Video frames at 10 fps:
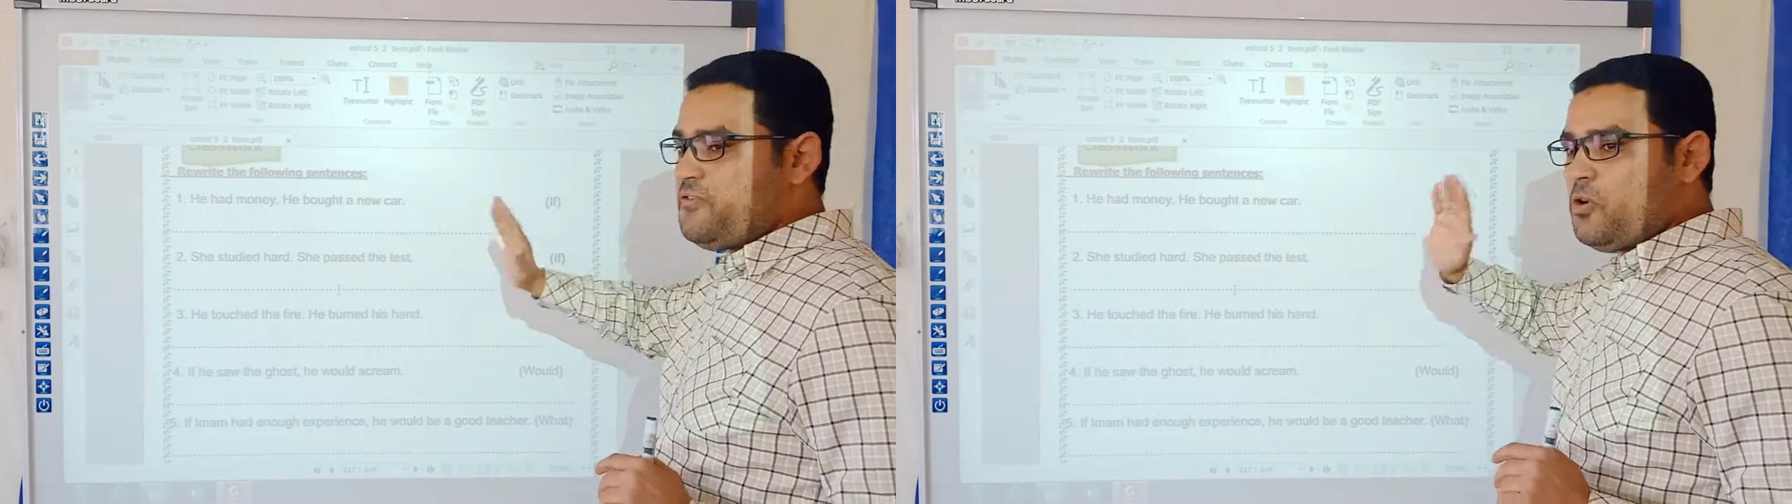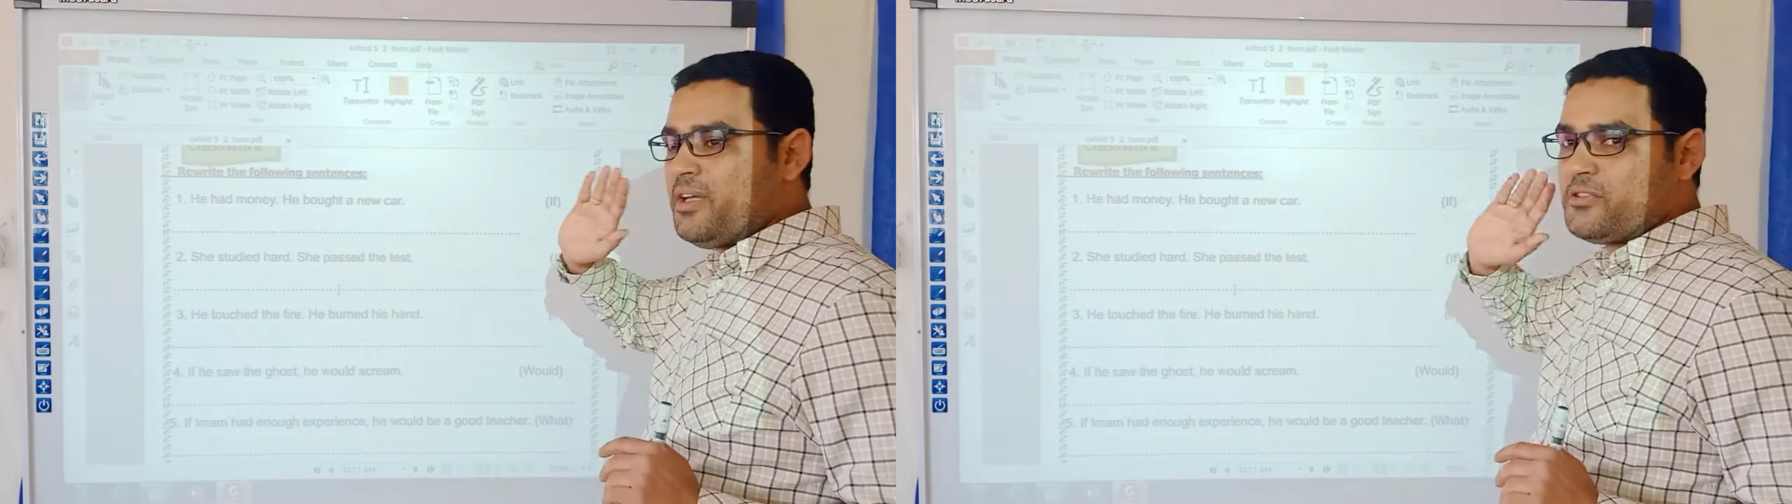
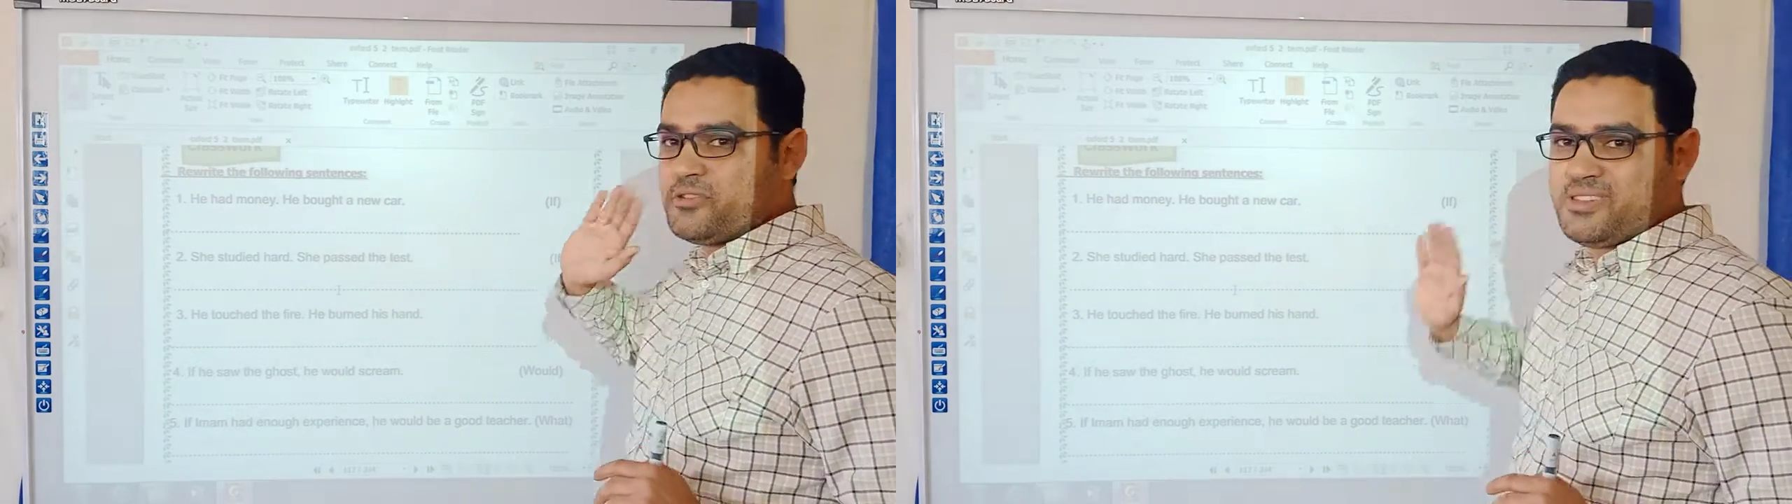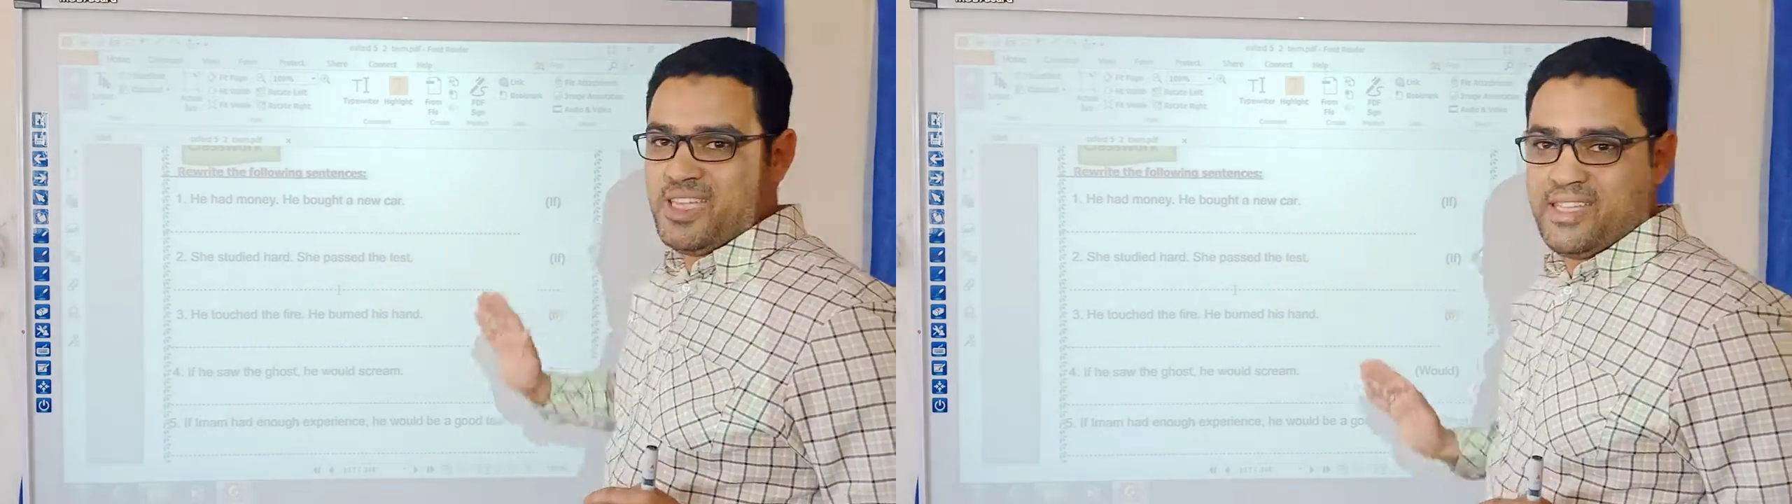if you
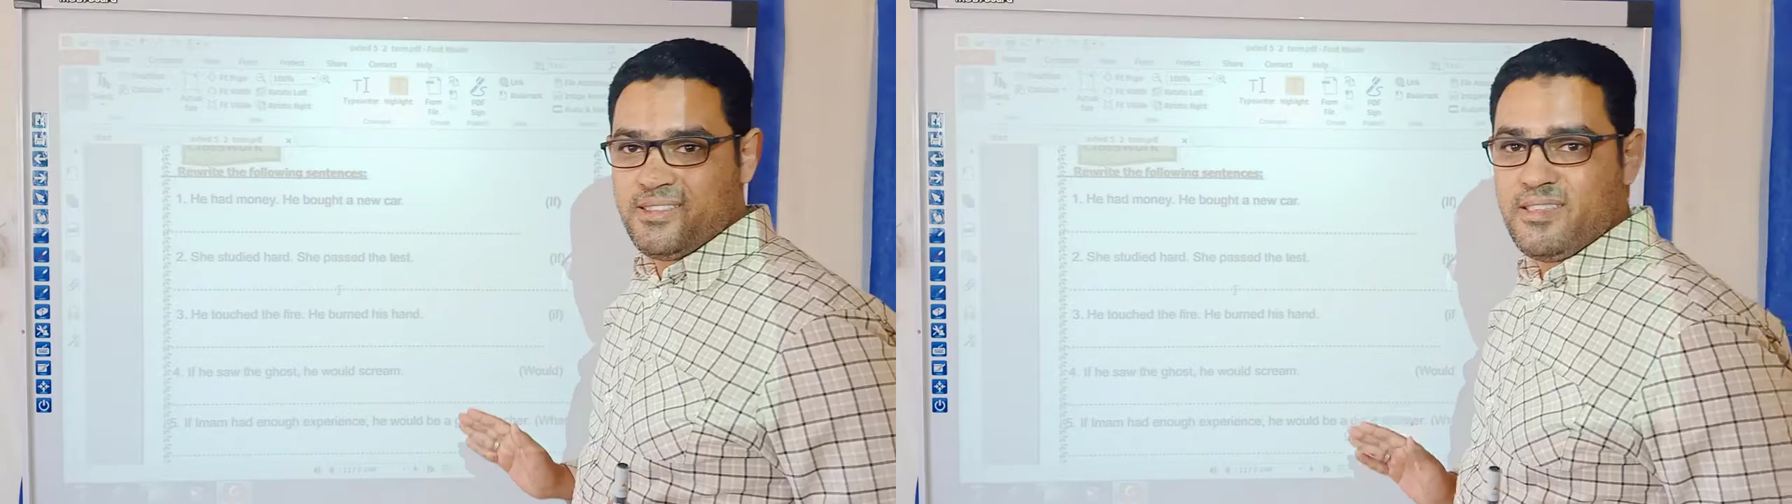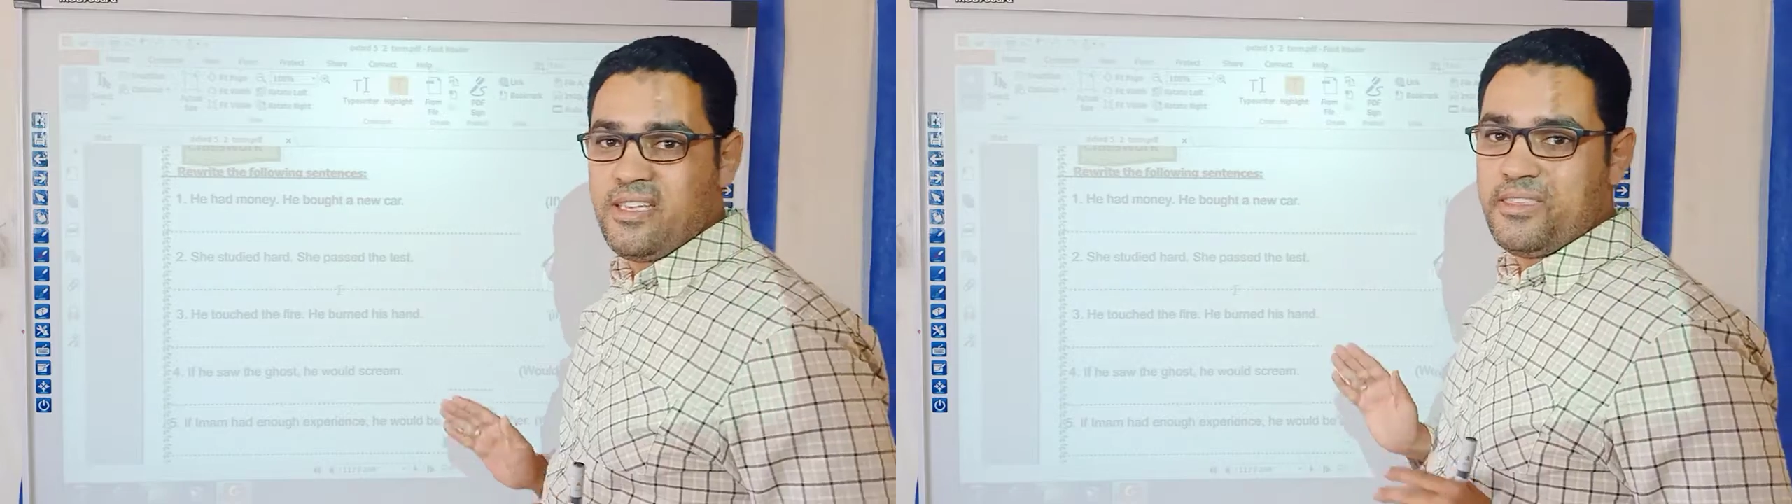
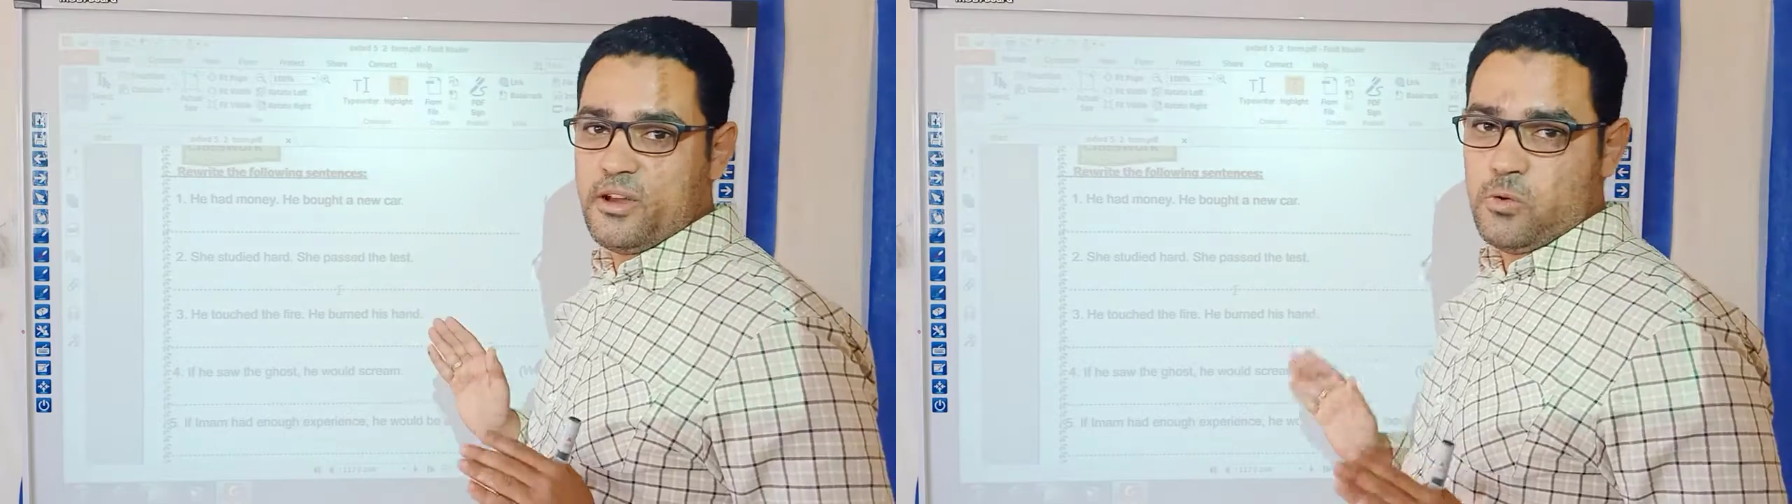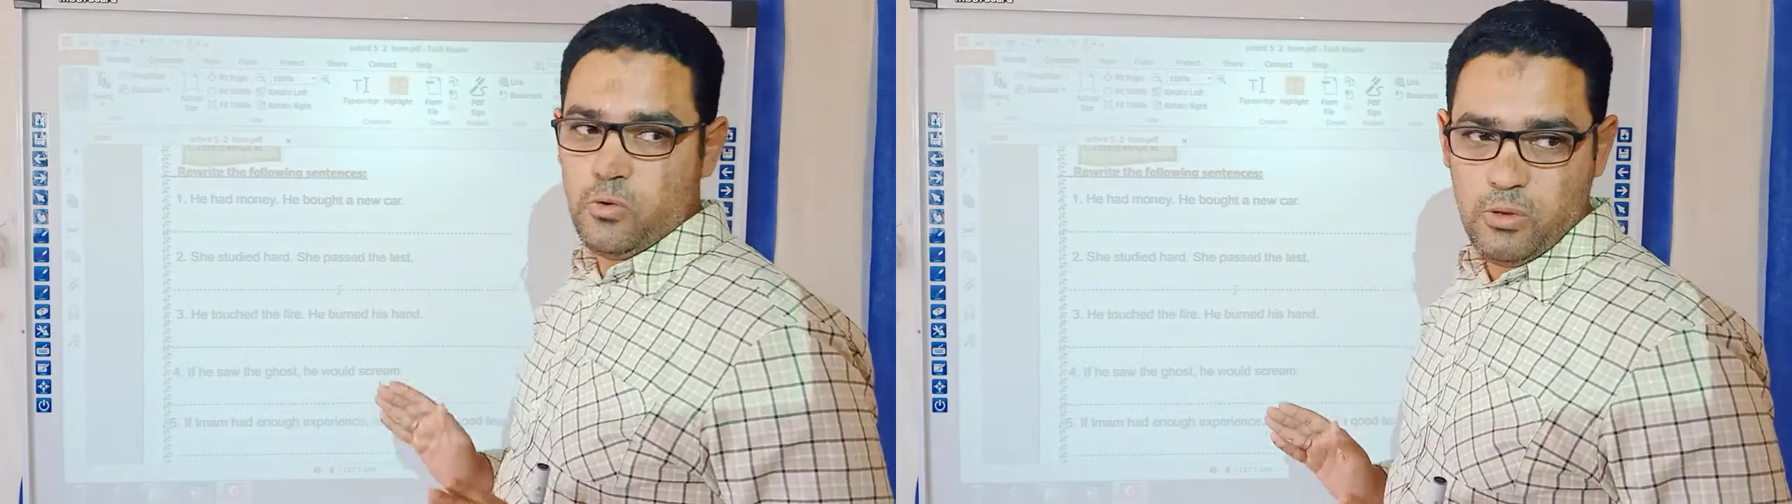understand
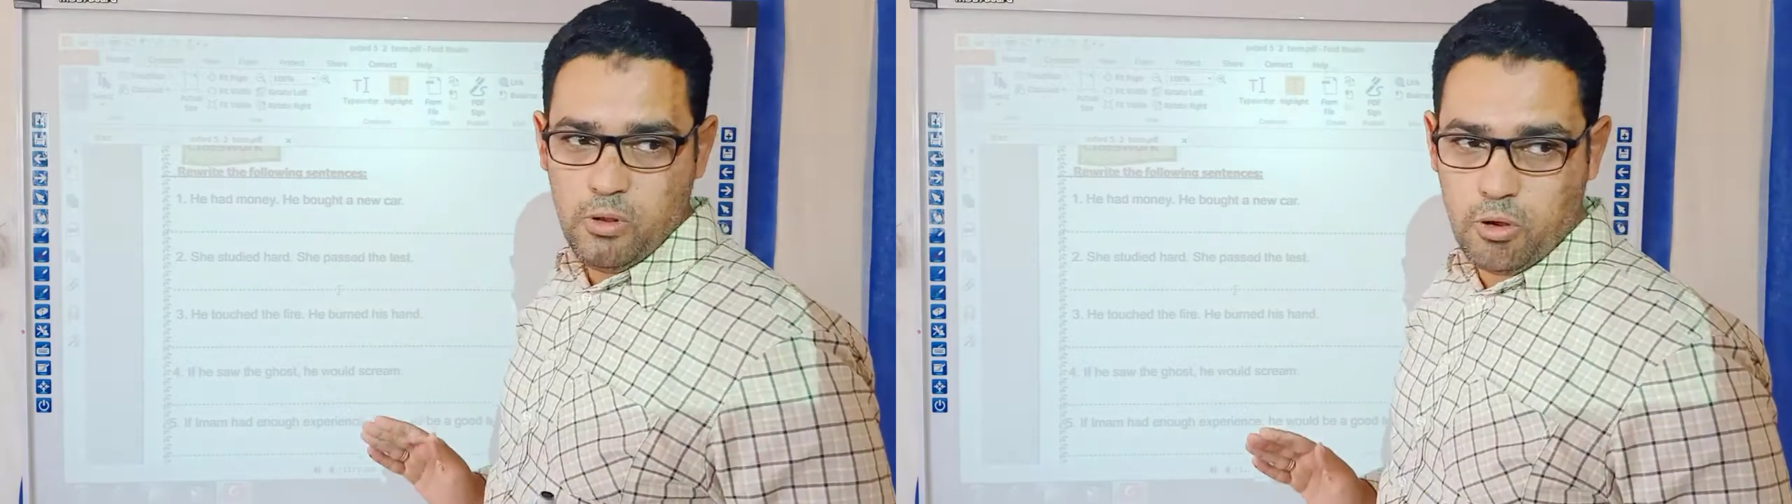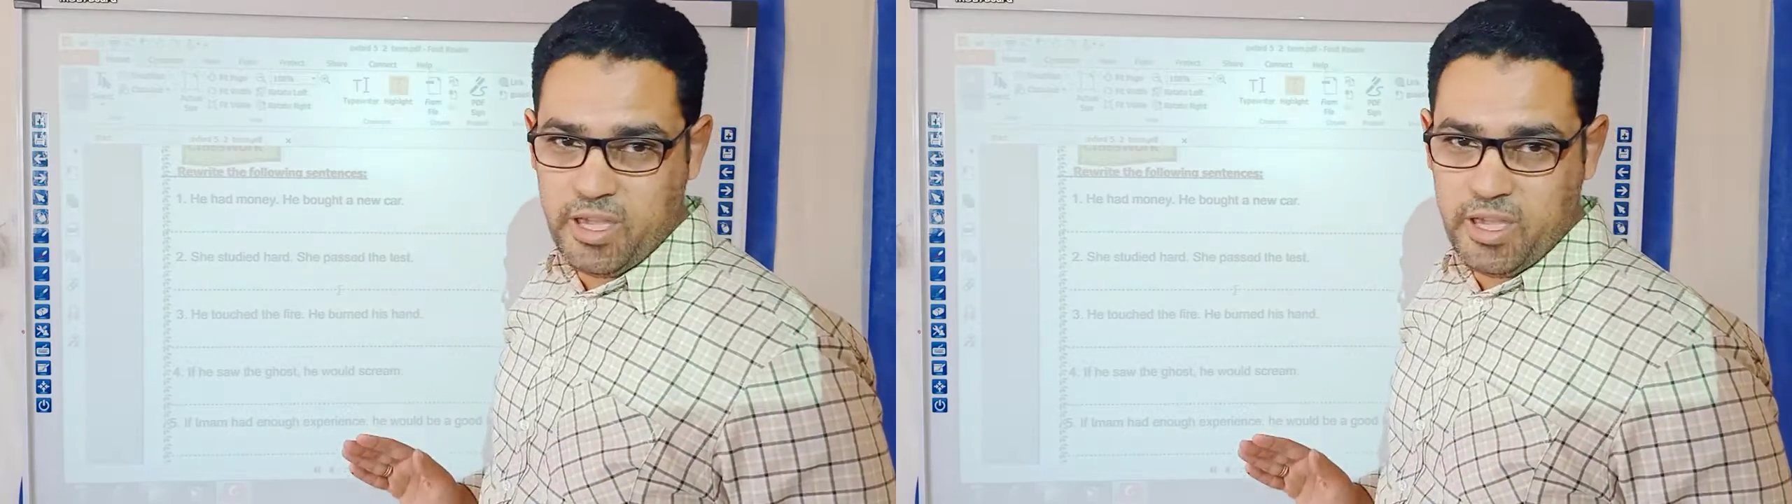the rule.